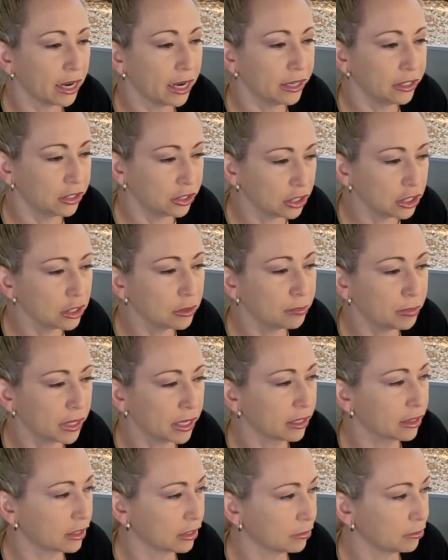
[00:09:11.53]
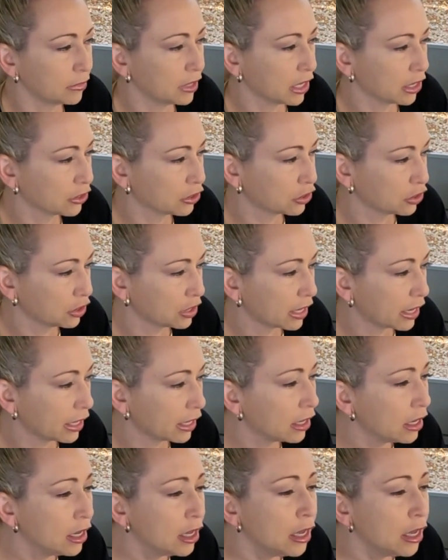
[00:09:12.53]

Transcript: I just picked them yesterday